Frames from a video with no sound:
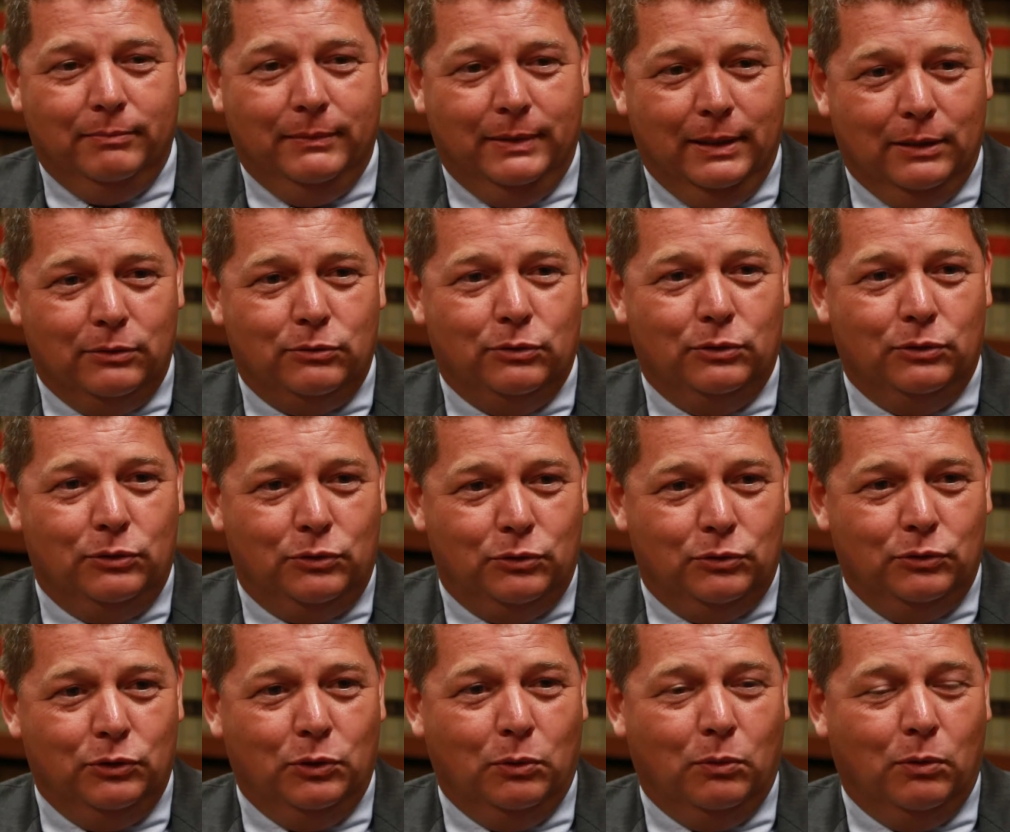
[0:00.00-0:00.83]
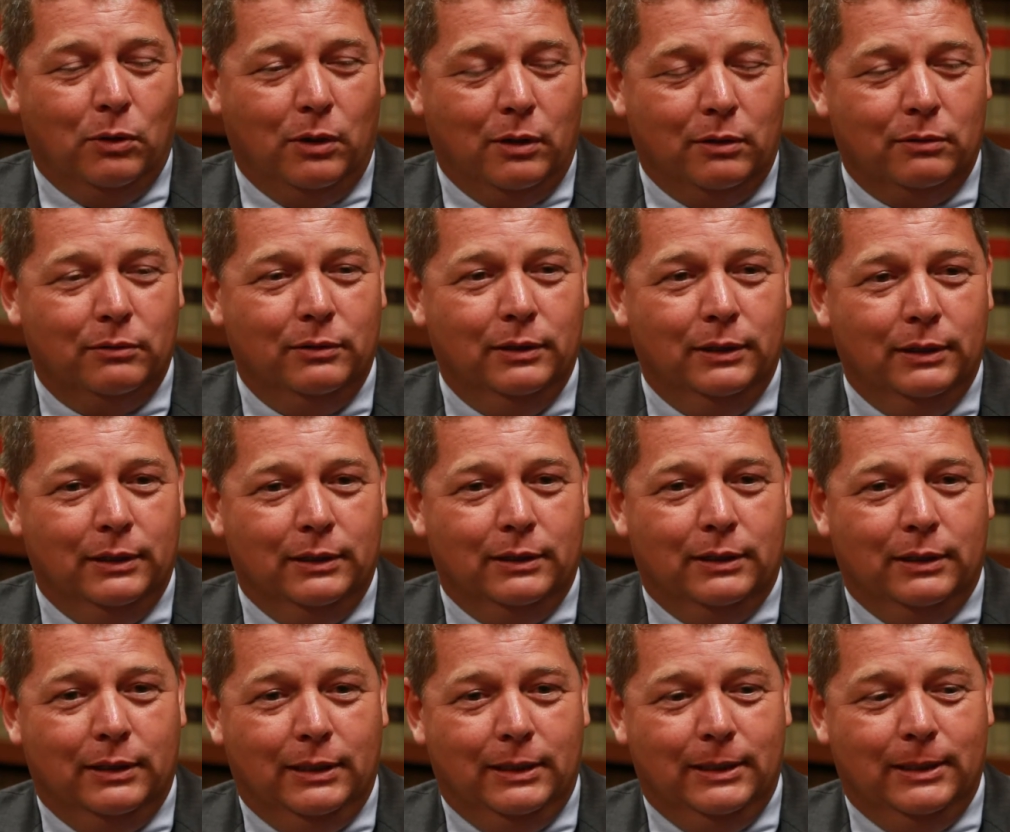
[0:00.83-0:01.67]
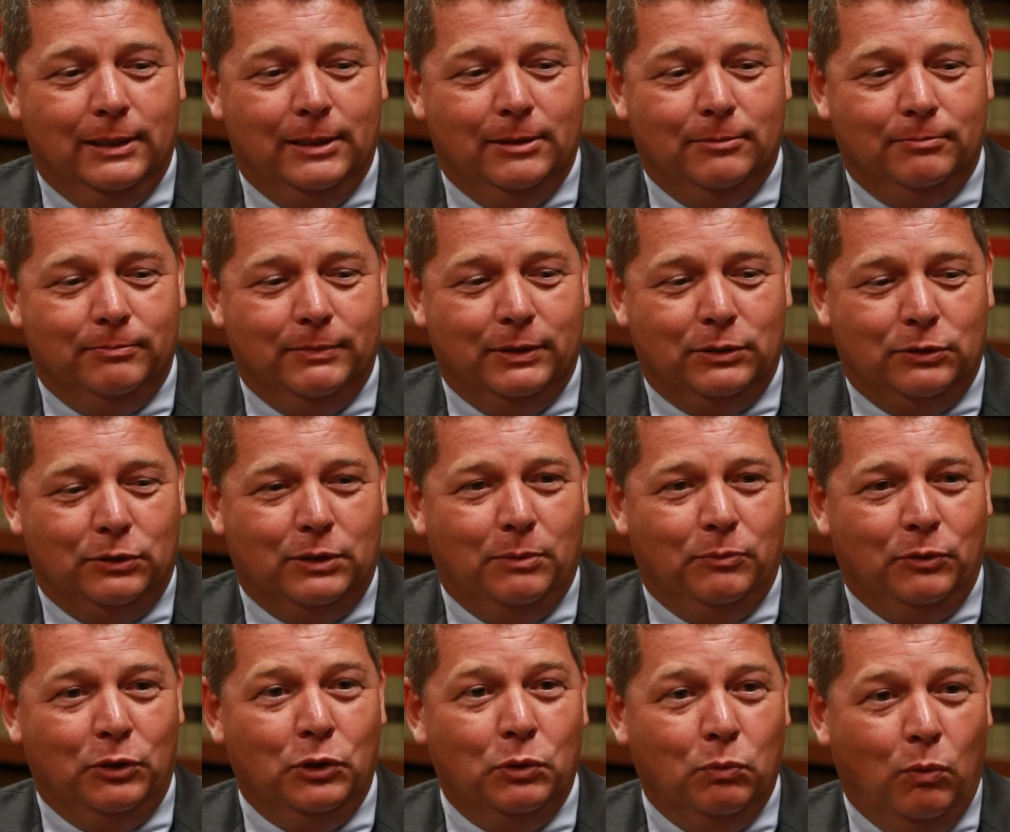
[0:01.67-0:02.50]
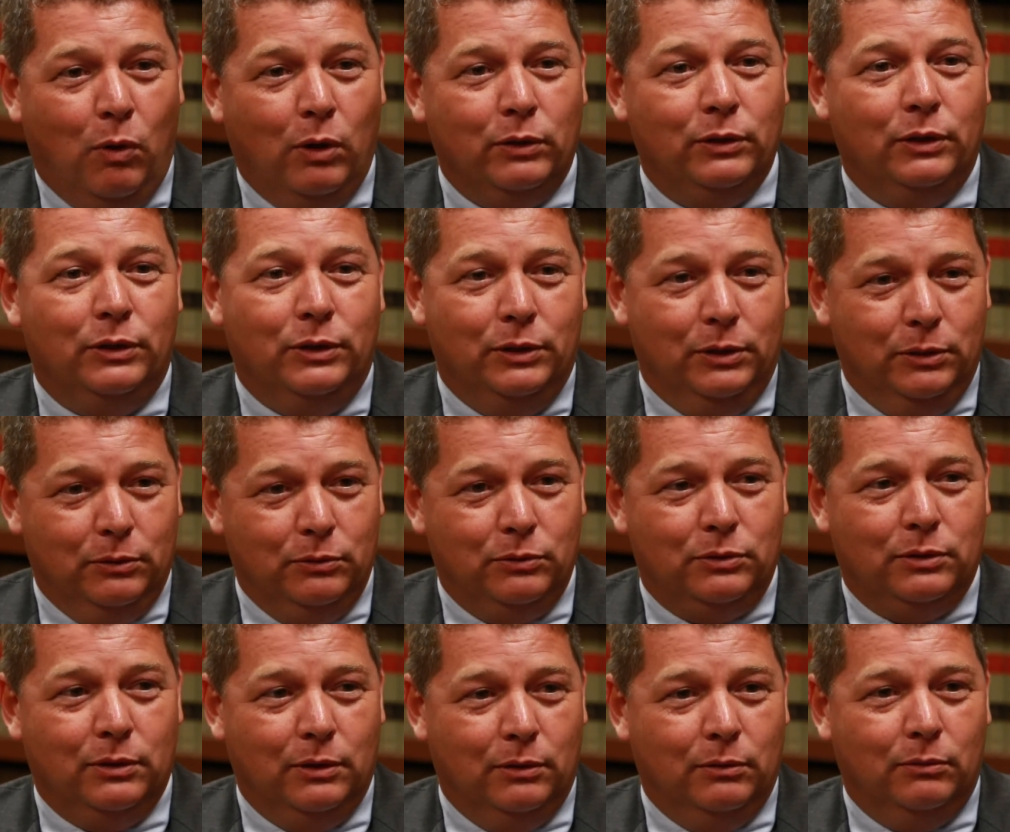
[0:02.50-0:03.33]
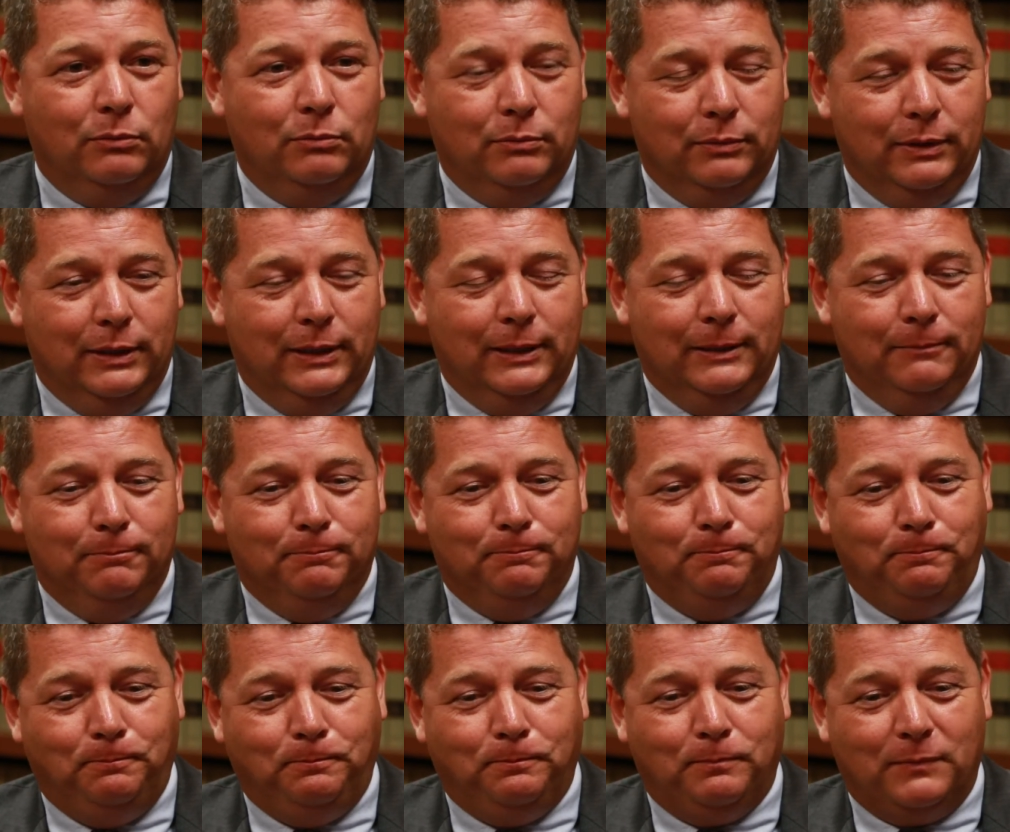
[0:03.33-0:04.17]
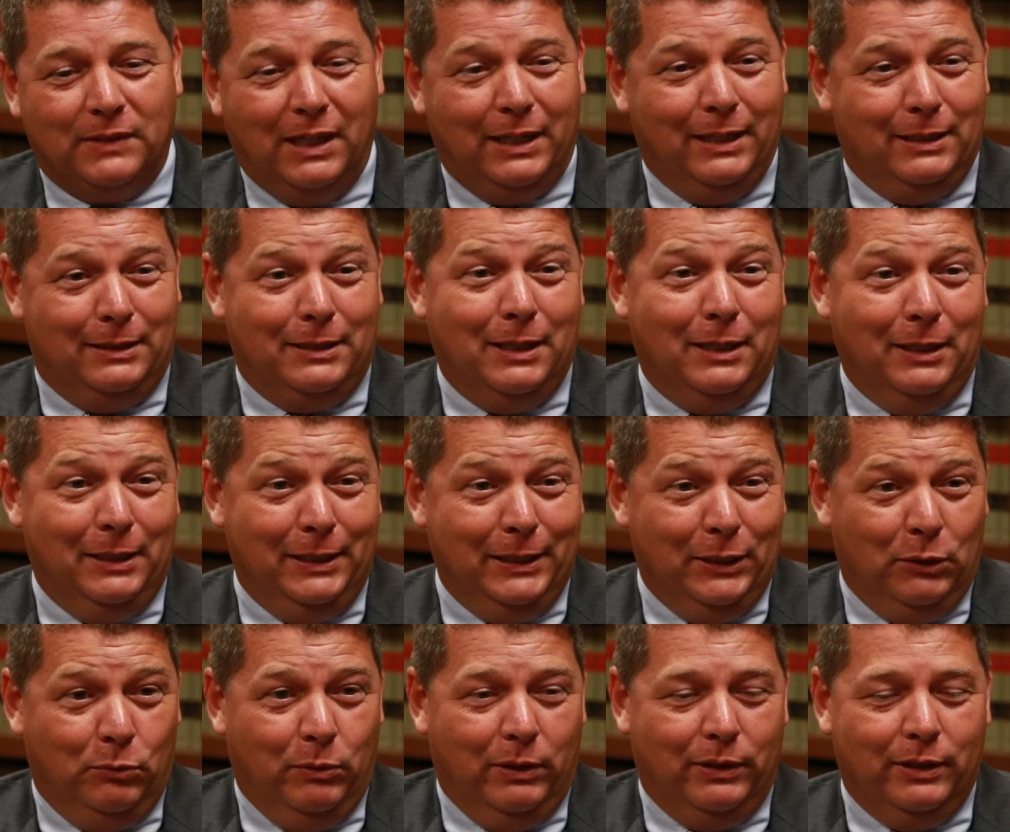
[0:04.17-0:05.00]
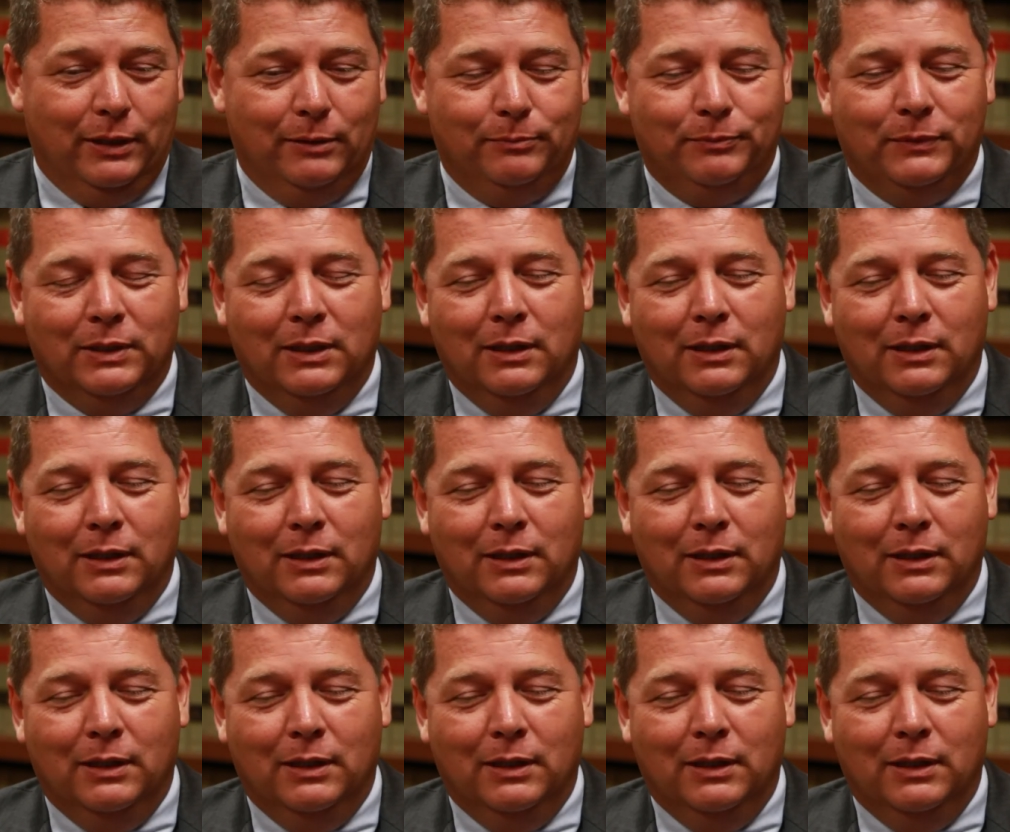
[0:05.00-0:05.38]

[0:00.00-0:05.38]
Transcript: this is your, uh, this is something you wanted to do, so um, I guess kind of deal with it.